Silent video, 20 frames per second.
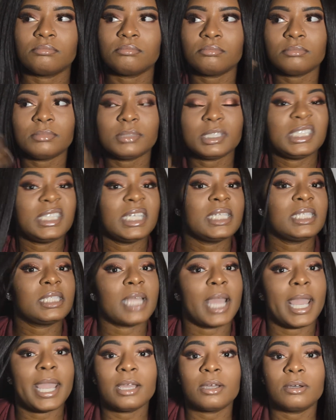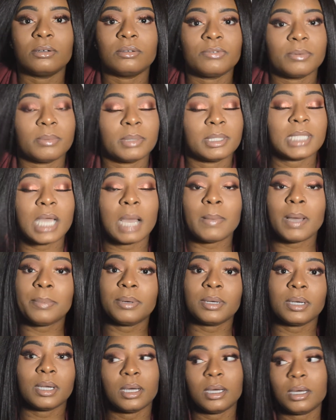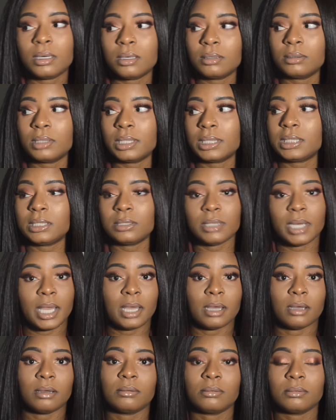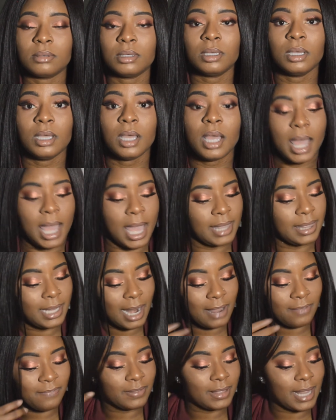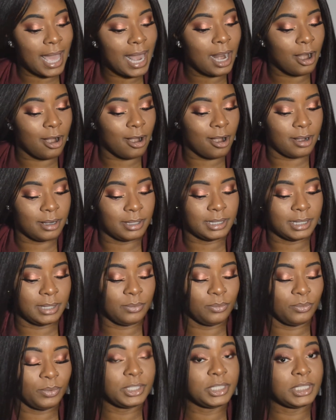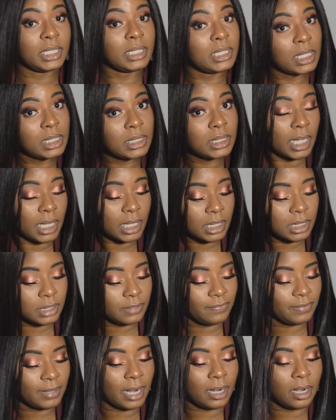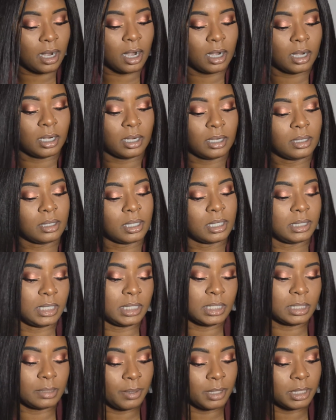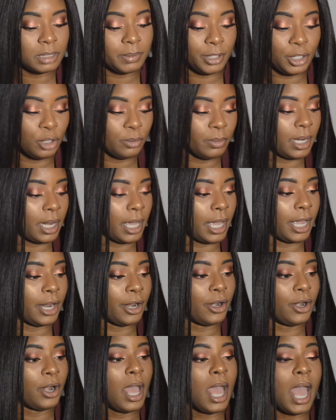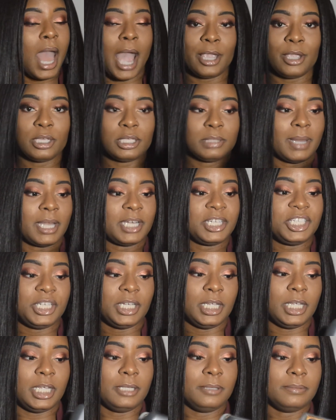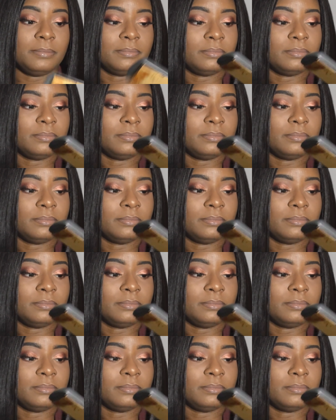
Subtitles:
Sis tangled from the time I put it on until now. And then I flat ironed it, which it does take good to flat iron because it's supposed to be human hair. I used my Chi.